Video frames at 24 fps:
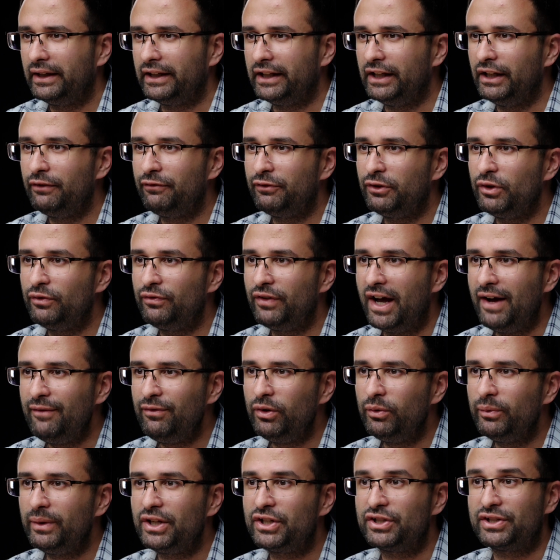If you've
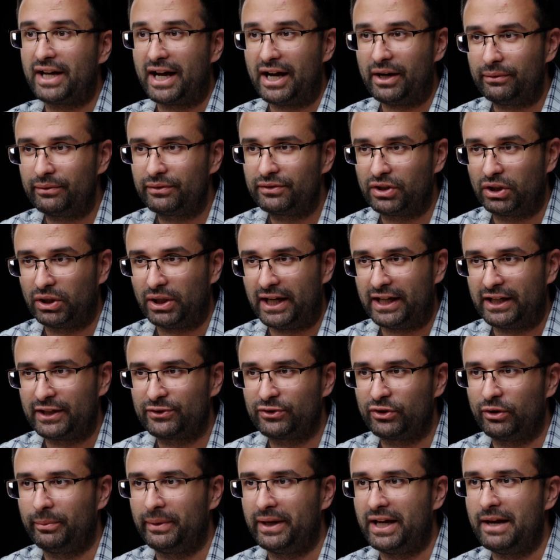ever reached out to Leica
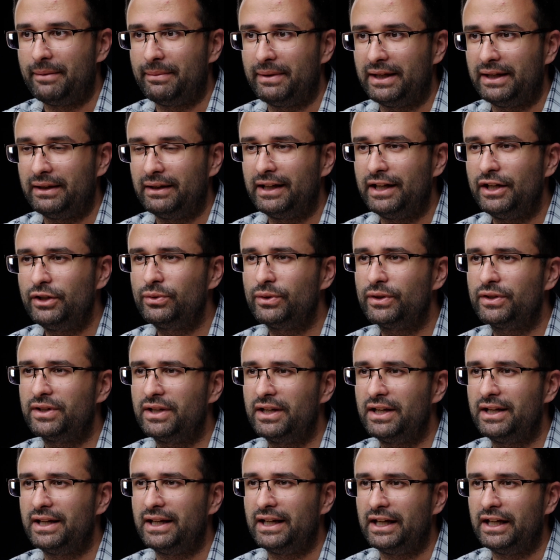Store Miami
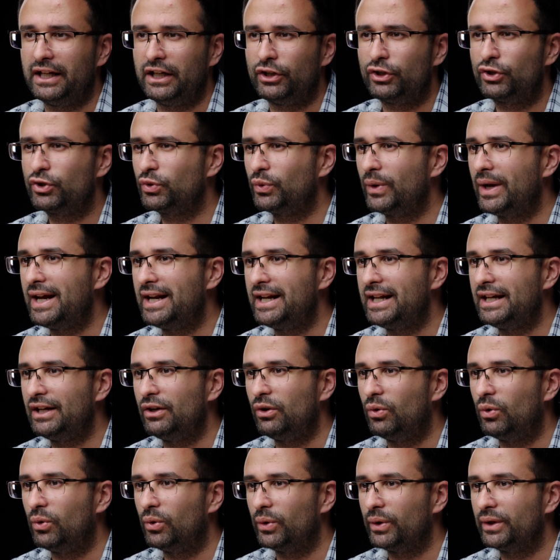interested in trading
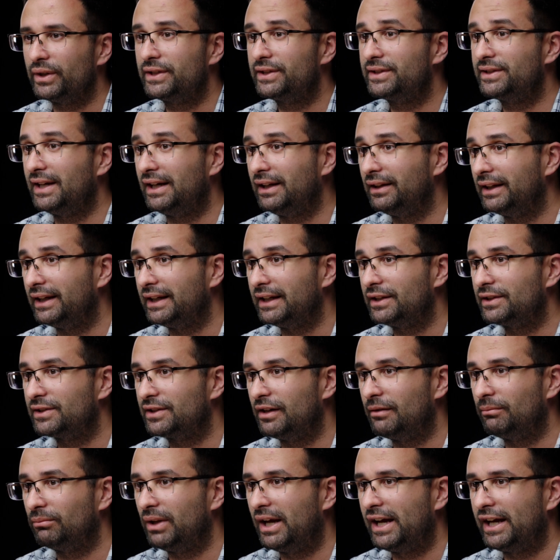or selling
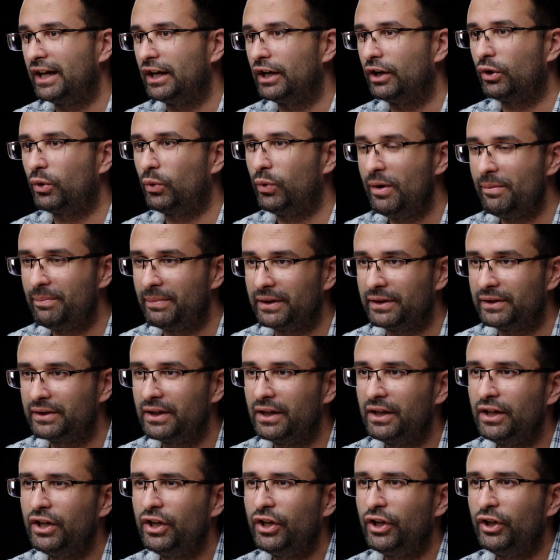some Leica equipment,
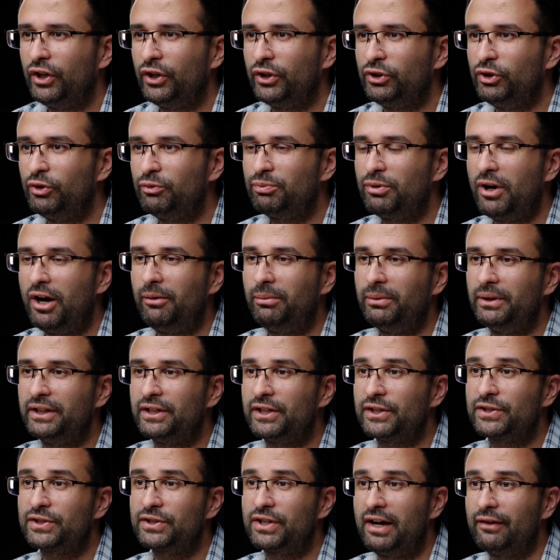you've probably
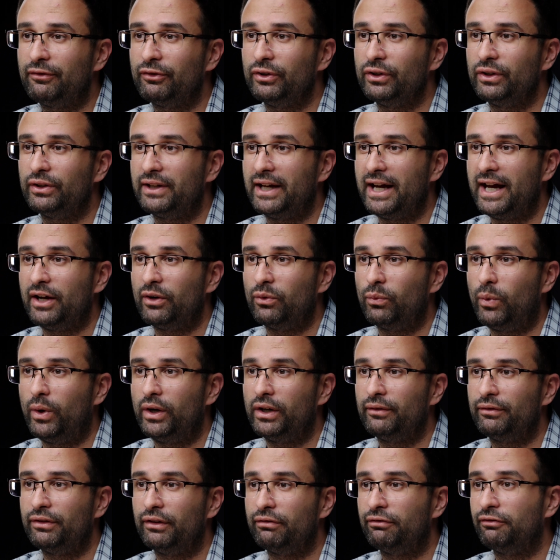discovered that
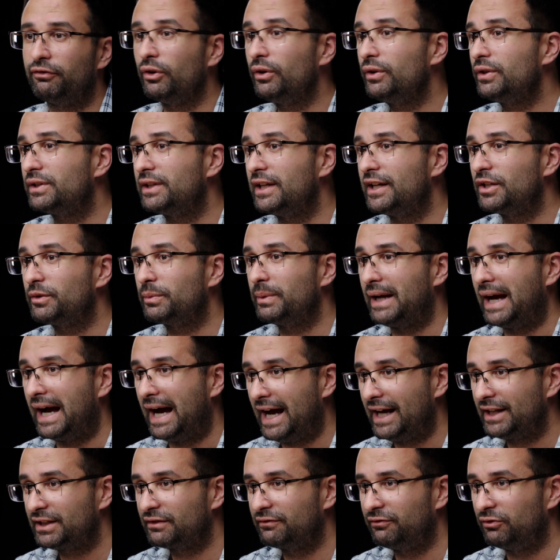one of the first things we
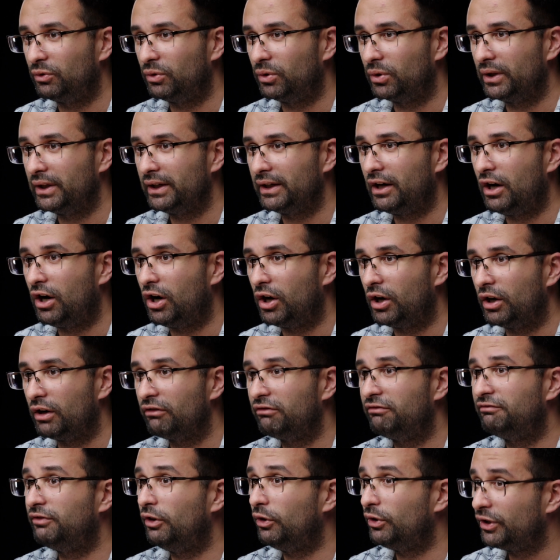ask for are
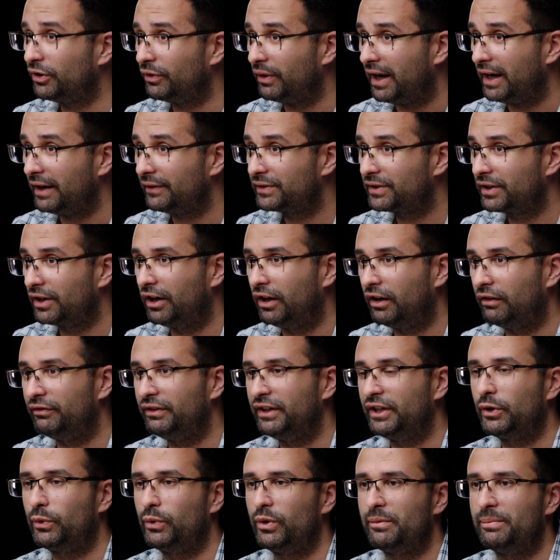photographs of
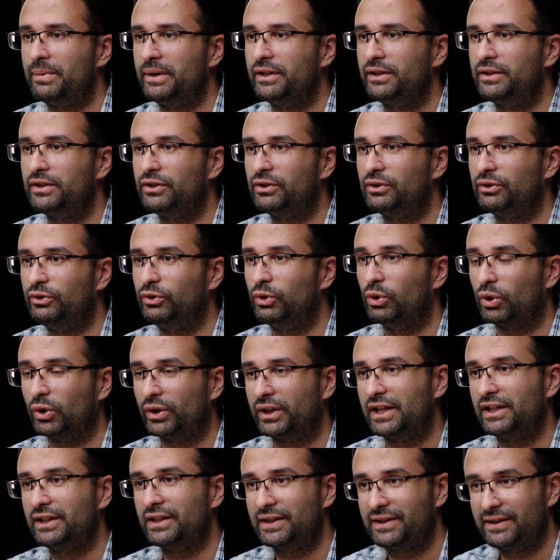the equipment you're
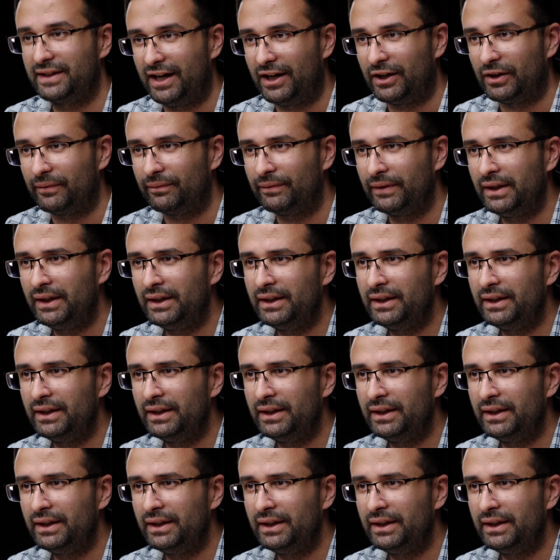looking to sell.